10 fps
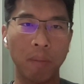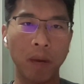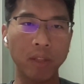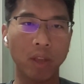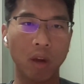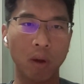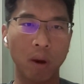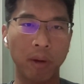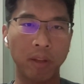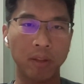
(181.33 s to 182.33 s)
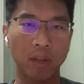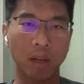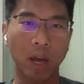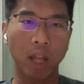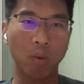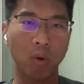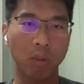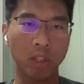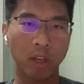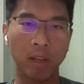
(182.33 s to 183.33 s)
MyScale currently is
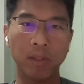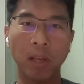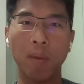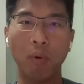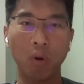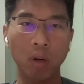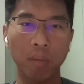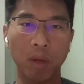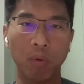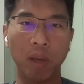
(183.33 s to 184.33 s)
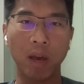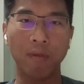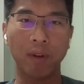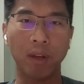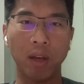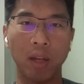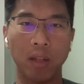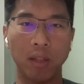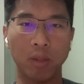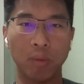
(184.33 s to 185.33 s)
headquartered in Singapore, but we have a
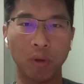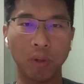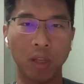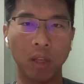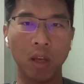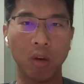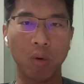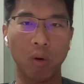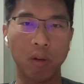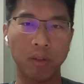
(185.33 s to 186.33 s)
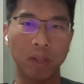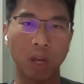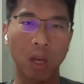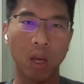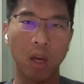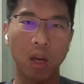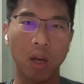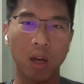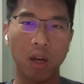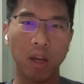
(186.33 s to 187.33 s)
distributed team across
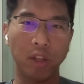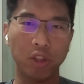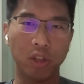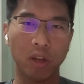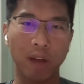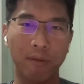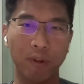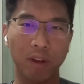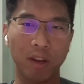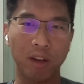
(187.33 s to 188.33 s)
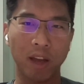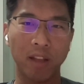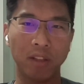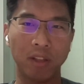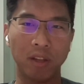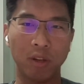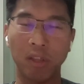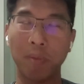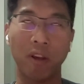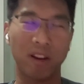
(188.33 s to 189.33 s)
Asia, Africa, and
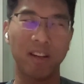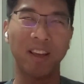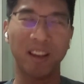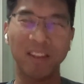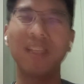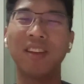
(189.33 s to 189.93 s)
North America. Yeah.